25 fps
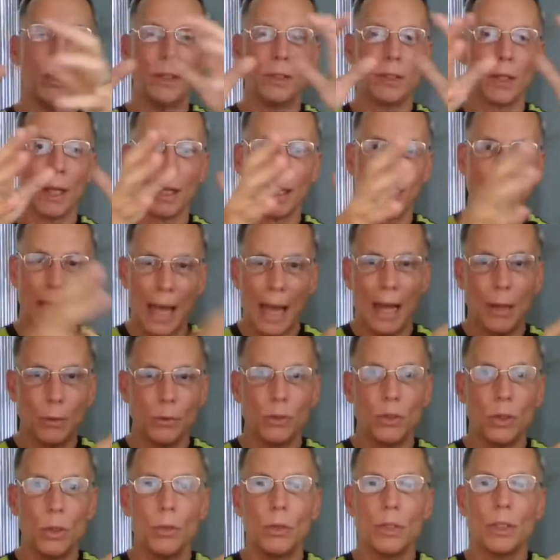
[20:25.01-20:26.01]
which
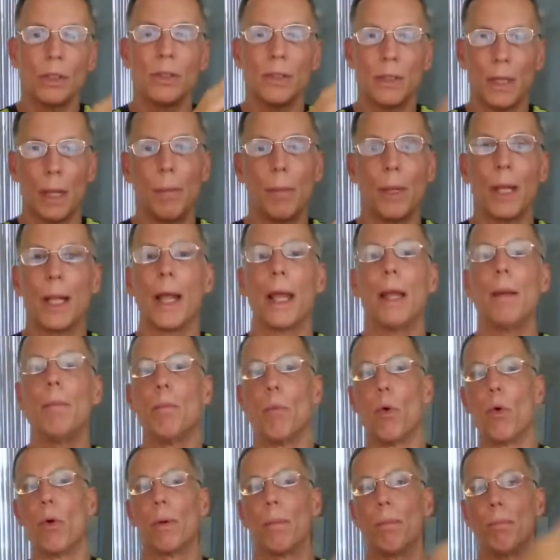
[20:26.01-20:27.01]
allows you to
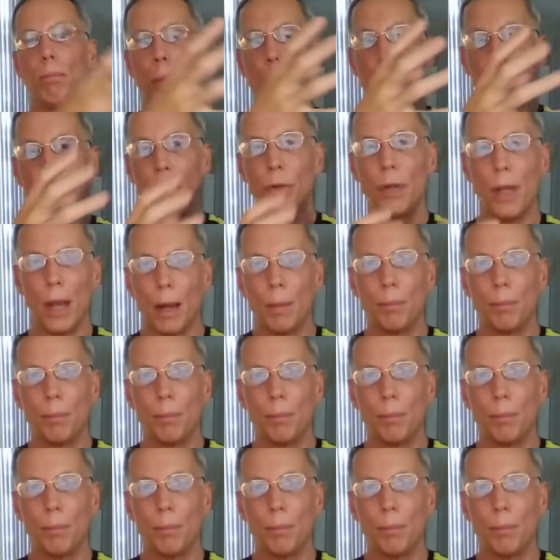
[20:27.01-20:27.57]
stimulate more bone